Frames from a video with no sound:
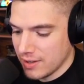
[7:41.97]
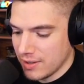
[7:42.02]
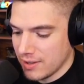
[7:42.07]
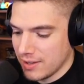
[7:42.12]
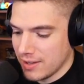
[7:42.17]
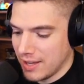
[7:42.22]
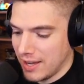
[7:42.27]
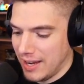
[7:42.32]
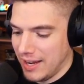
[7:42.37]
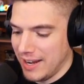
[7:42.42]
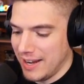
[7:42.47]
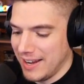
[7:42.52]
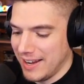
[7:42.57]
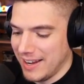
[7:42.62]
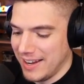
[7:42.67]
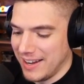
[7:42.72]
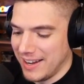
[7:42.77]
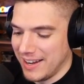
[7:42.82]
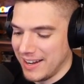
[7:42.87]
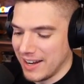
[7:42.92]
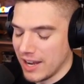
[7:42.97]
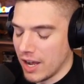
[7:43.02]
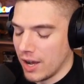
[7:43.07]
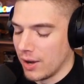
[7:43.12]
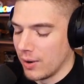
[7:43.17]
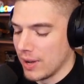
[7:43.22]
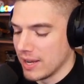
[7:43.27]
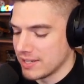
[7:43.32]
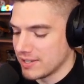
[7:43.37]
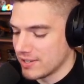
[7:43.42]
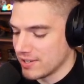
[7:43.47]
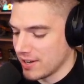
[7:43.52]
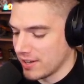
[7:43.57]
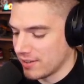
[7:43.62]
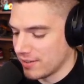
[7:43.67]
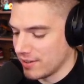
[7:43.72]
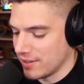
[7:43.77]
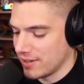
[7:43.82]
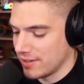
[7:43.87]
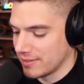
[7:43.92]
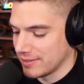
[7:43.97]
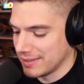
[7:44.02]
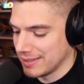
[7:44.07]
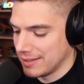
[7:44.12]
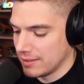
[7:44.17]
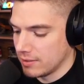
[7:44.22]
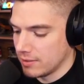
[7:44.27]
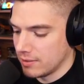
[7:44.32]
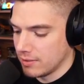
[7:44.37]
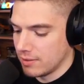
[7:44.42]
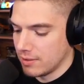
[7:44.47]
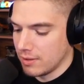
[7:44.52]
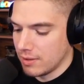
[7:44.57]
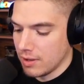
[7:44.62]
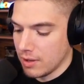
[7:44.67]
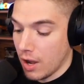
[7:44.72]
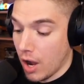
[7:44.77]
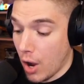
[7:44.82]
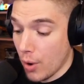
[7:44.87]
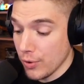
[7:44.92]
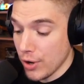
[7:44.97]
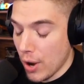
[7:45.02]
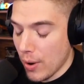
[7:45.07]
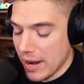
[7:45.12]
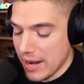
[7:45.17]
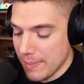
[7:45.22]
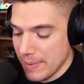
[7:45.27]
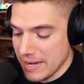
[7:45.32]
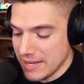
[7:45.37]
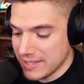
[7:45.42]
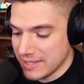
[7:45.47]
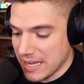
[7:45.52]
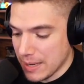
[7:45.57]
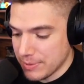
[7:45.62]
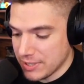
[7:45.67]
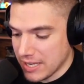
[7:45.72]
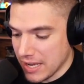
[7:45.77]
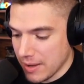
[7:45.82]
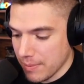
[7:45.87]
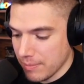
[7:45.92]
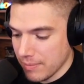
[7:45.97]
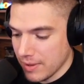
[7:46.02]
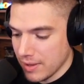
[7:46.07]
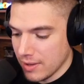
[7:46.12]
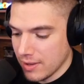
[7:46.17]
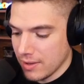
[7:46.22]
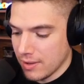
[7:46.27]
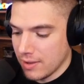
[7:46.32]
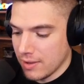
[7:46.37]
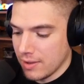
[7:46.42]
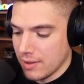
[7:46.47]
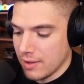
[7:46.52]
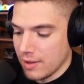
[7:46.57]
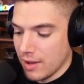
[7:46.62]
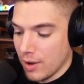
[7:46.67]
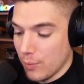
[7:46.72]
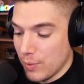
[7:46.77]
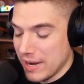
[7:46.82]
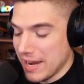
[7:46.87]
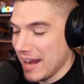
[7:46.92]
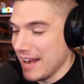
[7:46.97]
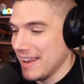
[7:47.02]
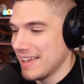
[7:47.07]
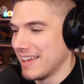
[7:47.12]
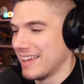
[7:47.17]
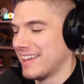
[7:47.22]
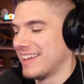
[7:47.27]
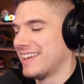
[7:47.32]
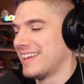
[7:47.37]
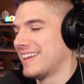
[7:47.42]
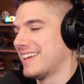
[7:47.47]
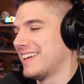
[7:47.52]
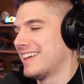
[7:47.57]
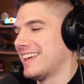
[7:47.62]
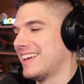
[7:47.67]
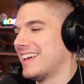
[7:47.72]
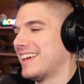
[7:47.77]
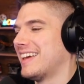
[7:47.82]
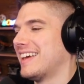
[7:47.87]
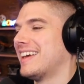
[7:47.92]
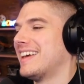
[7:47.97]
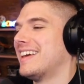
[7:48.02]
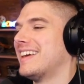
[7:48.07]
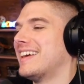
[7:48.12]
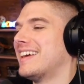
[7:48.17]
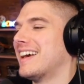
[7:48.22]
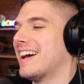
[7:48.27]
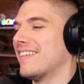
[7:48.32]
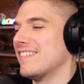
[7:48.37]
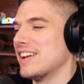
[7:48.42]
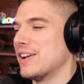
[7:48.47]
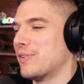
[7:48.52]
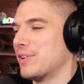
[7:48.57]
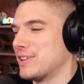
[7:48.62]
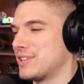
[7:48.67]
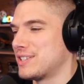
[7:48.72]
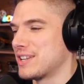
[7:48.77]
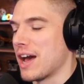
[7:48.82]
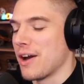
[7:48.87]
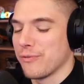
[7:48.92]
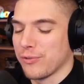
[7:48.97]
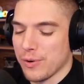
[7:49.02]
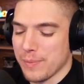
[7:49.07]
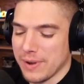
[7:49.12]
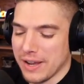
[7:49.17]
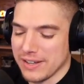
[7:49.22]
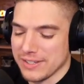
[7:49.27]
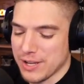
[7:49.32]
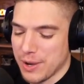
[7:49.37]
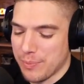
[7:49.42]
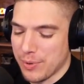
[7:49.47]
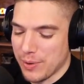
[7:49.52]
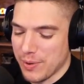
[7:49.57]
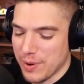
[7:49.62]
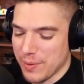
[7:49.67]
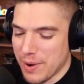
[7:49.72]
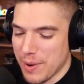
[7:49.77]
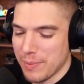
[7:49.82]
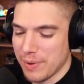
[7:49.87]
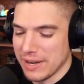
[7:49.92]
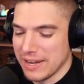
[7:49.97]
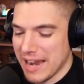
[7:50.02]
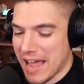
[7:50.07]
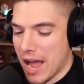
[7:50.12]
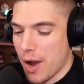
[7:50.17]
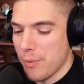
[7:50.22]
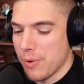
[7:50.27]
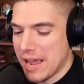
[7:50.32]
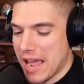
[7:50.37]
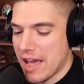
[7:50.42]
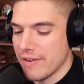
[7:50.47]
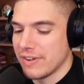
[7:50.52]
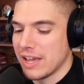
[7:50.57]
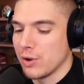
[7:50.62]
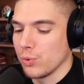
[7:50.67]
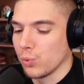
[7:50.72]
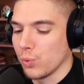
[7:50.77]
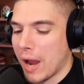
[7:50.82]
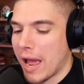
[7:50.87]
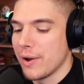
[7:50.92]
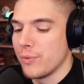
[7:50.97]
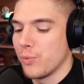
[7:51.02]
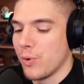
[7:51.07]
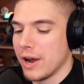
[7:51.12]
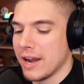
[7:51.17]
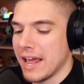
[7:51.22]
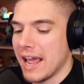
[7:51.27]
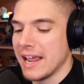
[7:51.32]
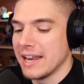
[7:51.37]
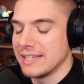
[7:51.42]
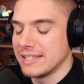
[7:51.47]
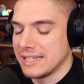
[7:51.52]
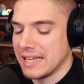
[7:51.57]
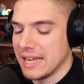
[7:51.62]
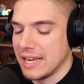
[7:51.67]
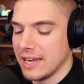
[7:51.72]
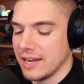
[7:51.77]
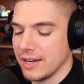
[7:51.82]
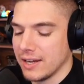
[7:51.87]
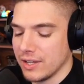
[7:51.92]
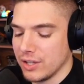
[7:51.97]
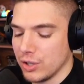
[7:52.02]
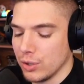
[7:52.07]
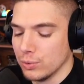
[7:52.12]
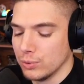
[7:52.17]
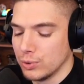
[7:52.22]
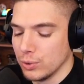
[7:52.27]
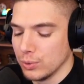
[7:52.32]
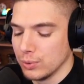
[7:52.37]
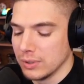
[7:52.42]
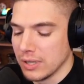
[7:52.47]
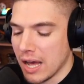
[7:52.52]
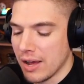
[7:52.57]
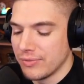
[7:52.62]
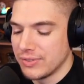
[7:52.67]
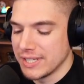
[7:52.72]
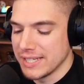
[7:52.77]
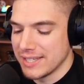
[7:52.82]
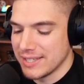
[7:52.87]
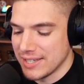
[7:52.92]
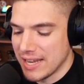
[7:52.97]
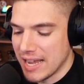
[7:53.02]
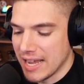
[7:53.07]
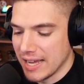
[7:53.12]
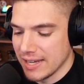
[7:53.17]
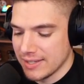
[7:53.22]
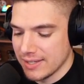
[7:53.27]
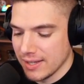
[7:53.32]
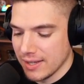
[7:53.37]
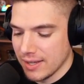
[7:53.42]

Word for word: Hey, oh SSJ three. Oh no, I didn't mean to skip skip we got to... It would have stopped for me on Toppo anyway, but now we have a red 118. You do love to see it.